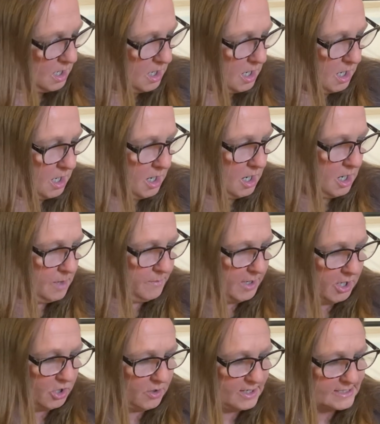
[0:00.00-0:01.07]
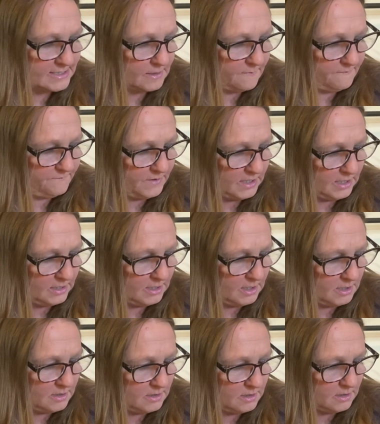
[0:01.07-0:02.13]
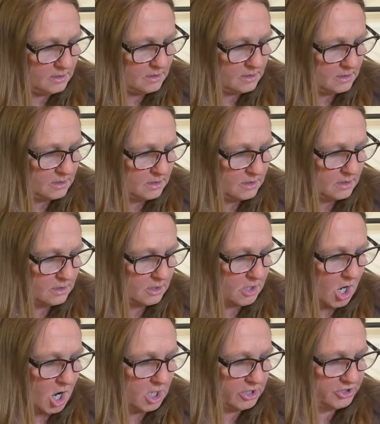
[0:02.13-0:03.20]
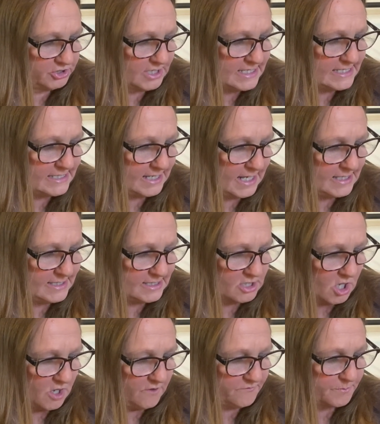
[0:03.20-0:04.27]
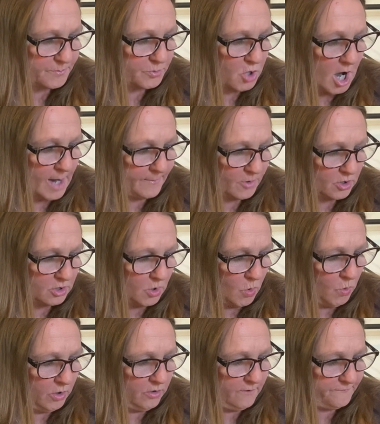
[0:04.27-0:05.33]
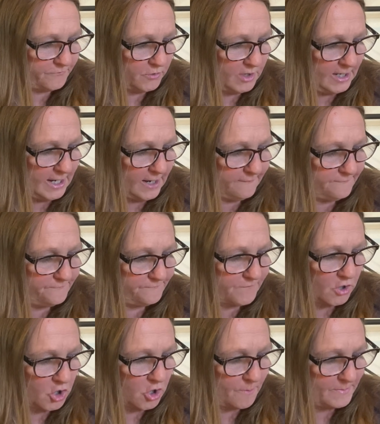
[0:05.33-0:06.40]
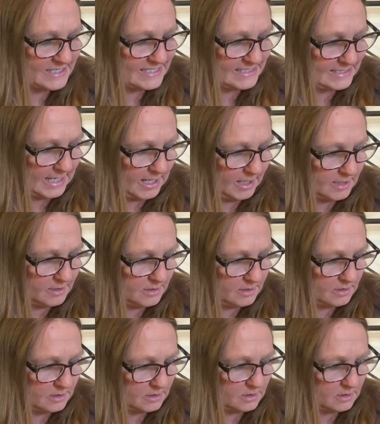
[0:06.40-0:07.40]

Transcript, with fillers: Um, here is some vegan collagen skin solve primer, oil-free and firm skin.